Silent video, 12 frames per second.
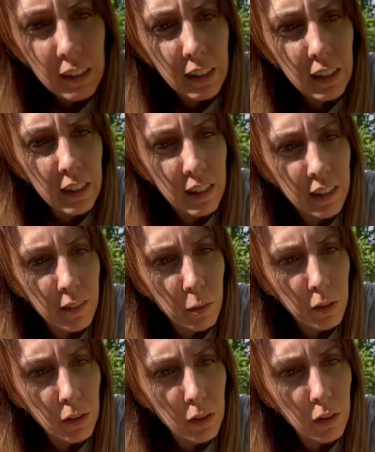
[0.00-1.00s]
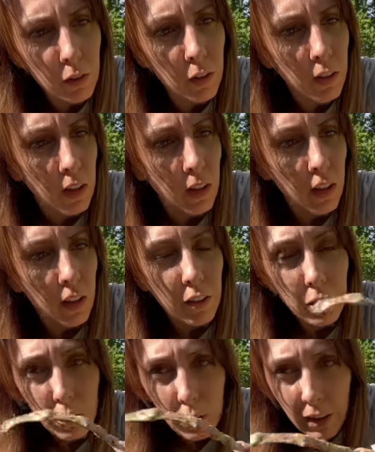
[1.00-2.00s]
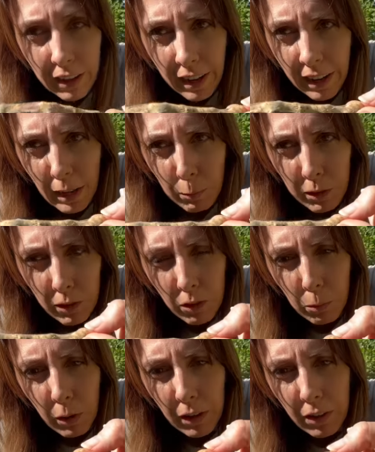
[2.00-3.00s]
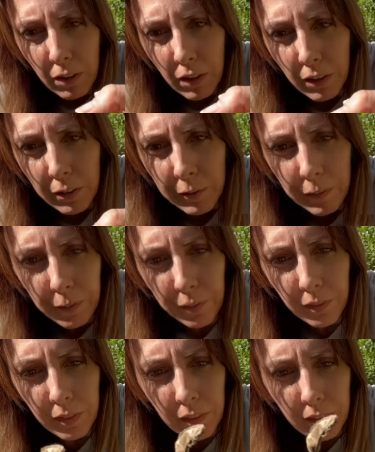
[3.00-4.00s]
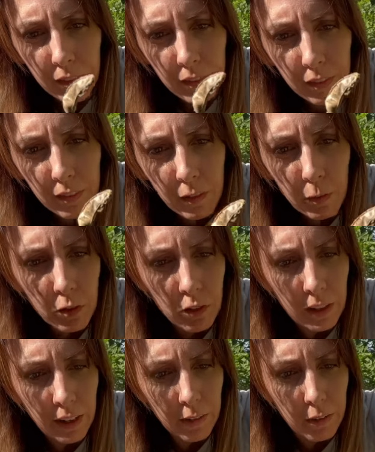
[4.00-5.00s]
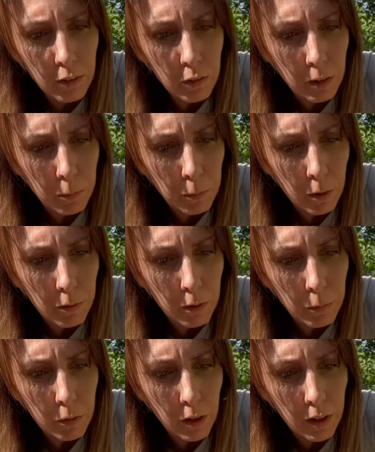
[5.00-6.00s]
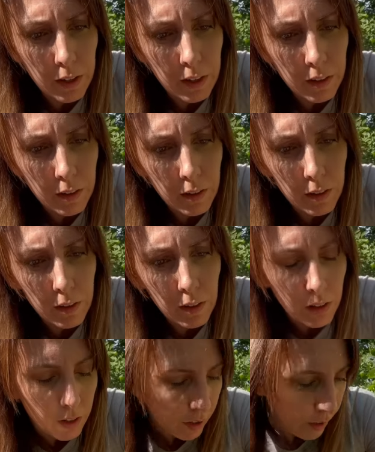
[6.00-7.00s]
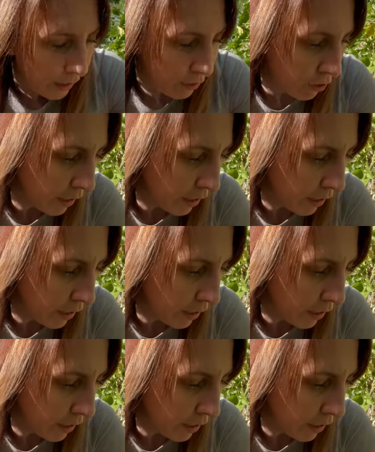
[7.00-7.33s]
Ah, what to do? Those are like a happy little predator. We're just gonna have to scrape them off, I'm sorry. Actually,